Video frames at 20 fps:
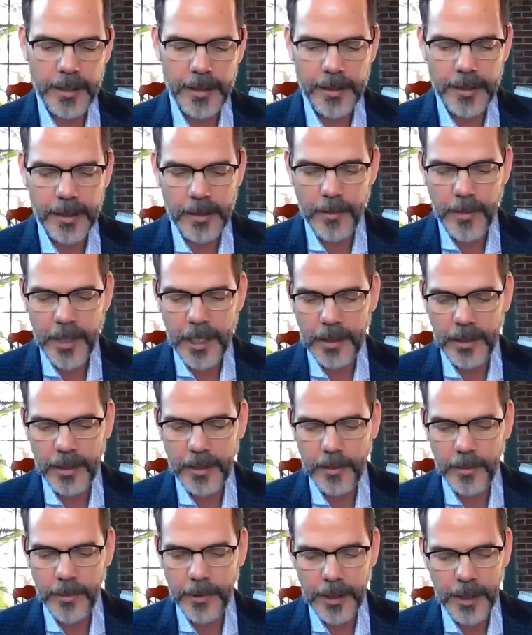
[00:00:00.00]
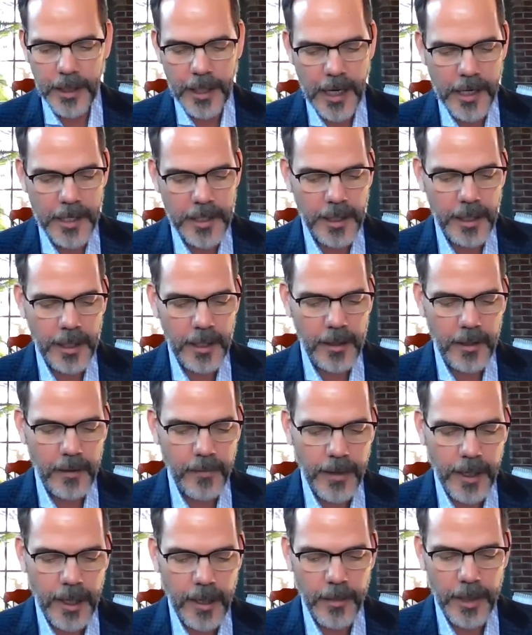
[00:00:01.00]
systematic subordination, and
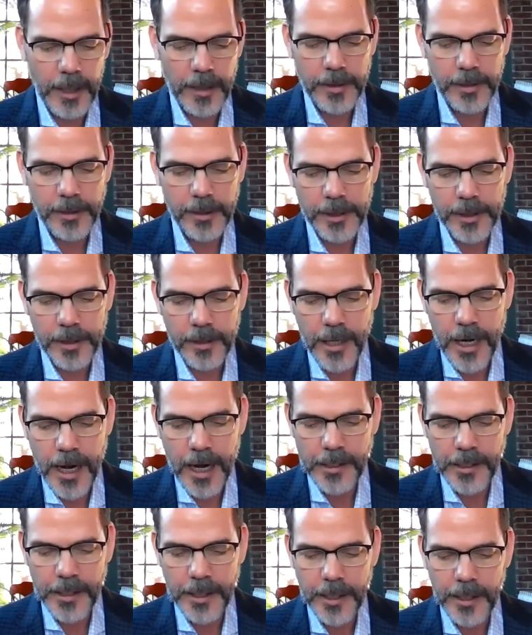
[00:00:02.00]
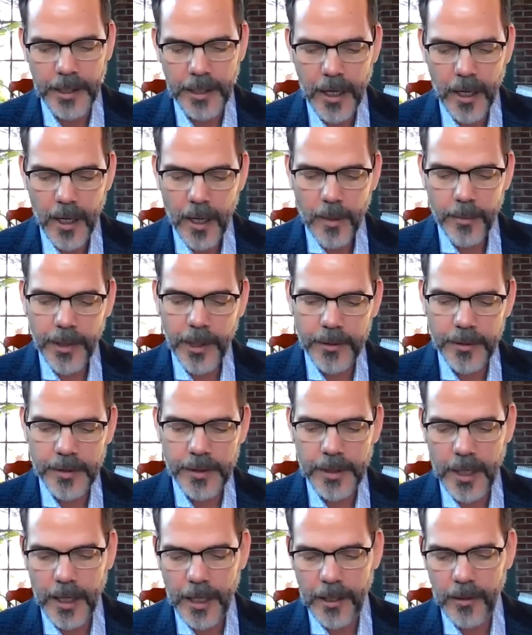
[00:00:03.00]
environmental extraction
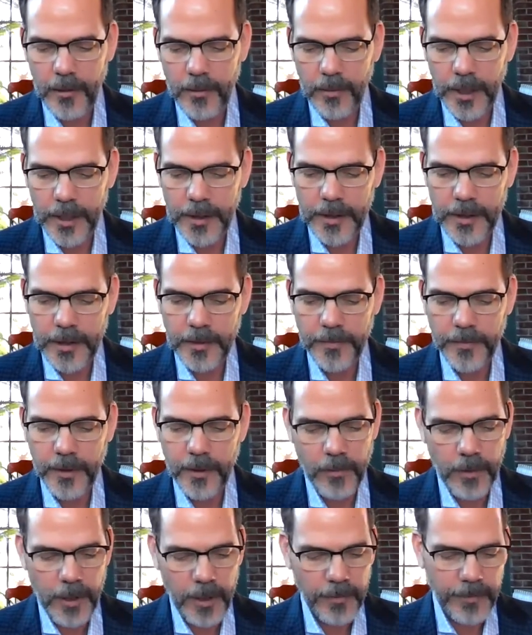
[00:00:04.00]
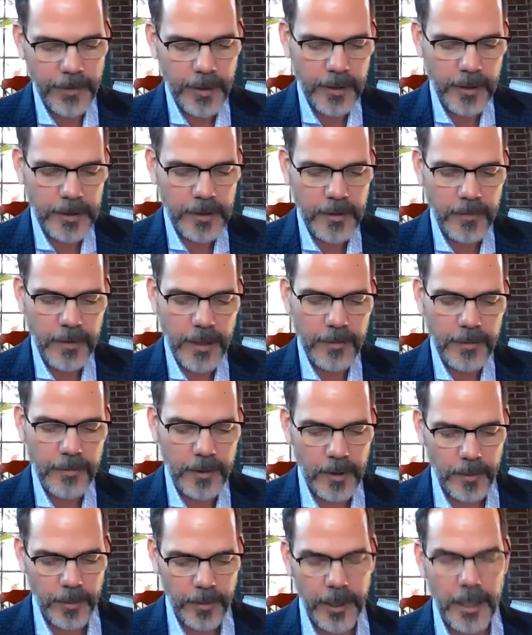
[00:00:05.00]
pose dire risks for the welfare and survival
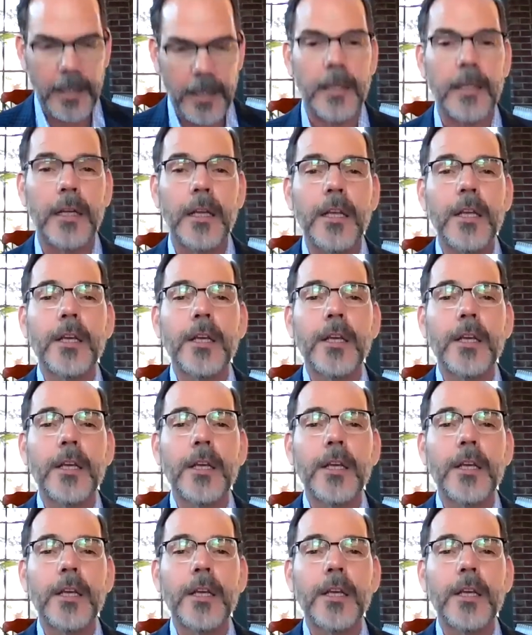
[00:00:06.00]
of the planet.